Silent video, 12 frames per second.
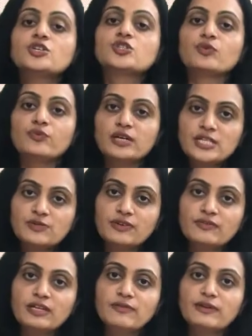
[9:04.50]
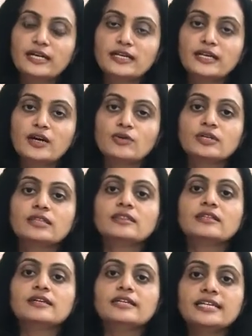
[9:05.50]
So first we will find out
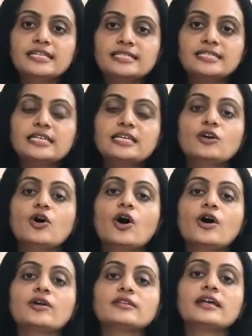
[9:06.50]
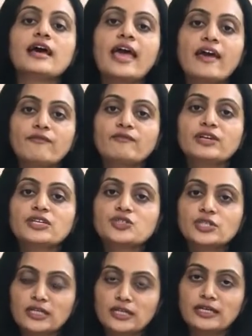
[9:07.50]
the DC or the
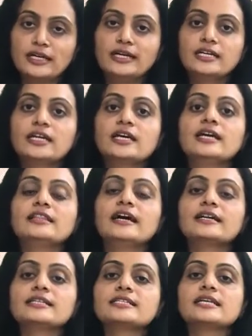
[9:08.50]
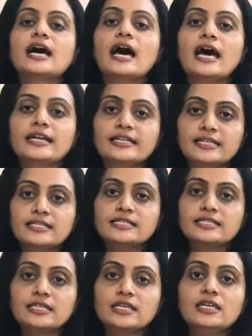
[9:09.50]
average current, that is the
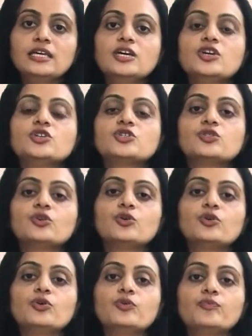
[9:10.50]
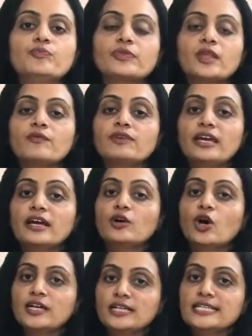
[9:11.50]
IDC. So we had
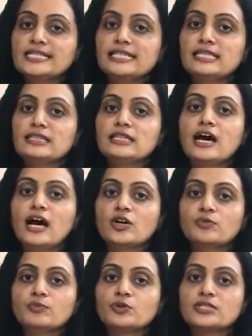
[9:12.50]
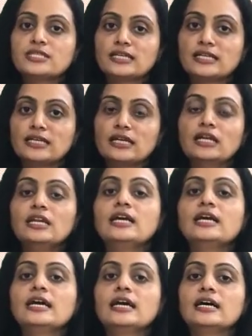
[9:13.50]
already seen the output signal
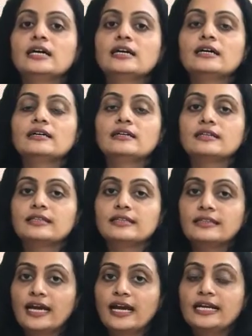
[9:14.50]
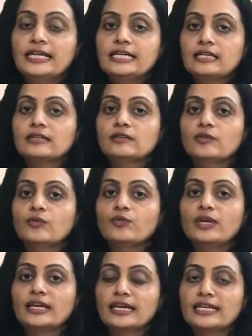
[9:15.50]
that
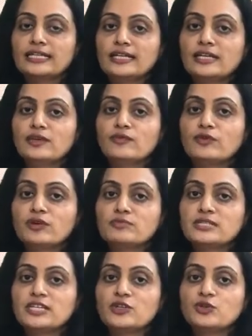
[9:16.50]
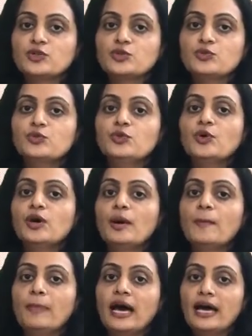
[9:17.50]
we are getting from 0 to
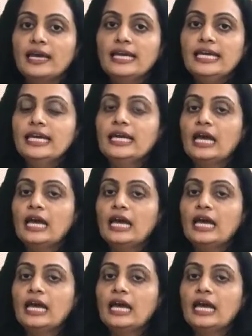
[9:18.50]
pi